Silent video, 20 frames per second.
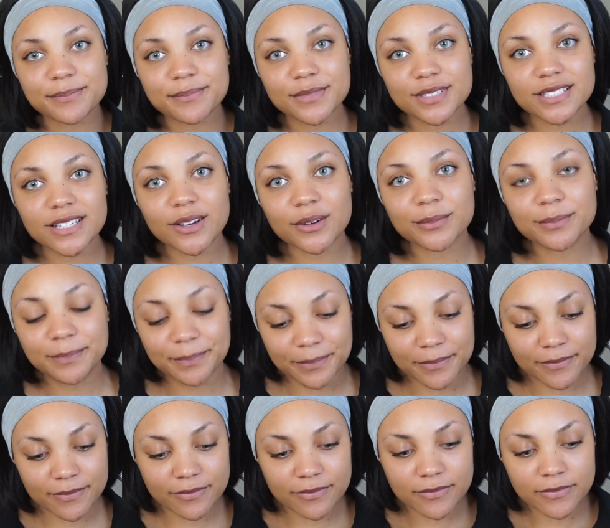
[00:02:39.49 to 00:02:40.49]
So
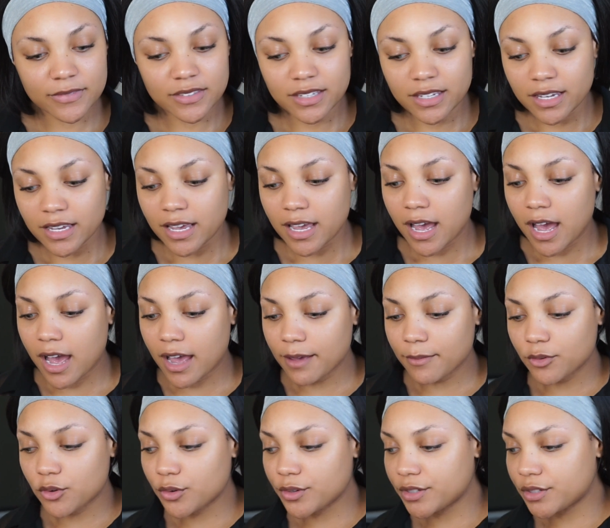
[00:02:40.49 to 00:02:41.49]

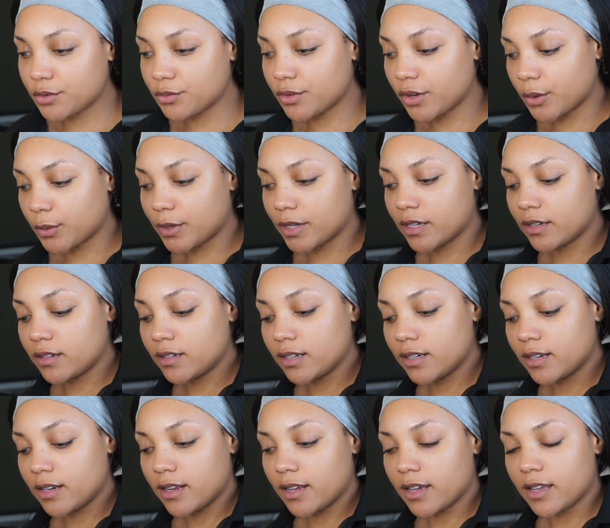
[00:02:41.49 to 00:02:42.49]
I'm going to go in
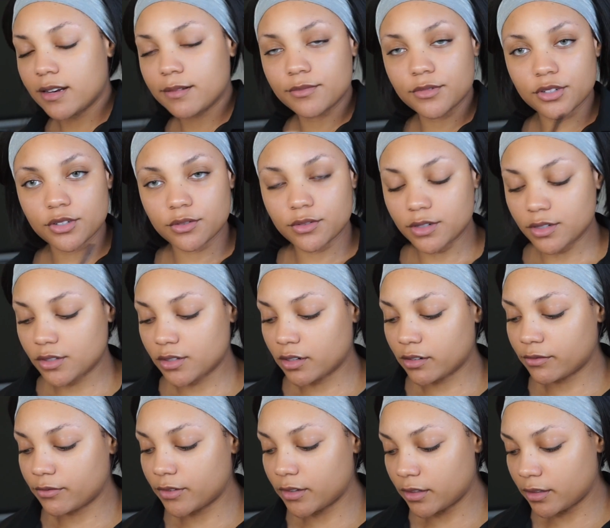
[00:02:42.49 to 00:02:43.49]
and I'm just going to
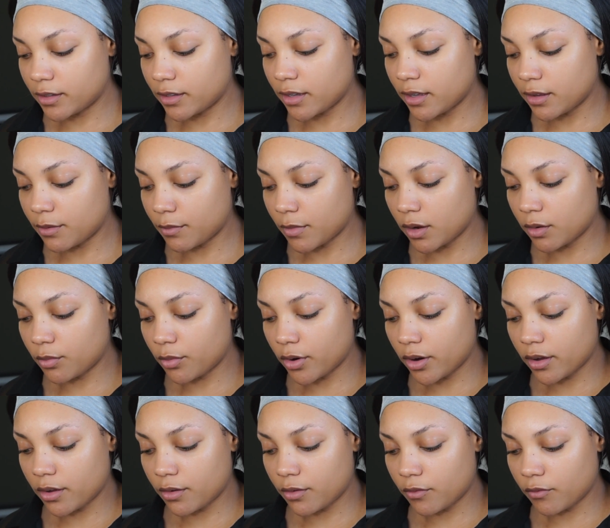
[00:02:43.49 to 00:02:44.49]
start filling in my
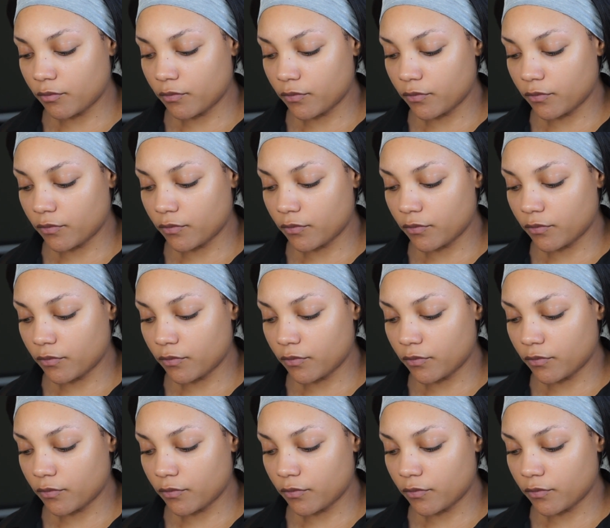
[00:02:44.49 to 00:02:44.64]
brow.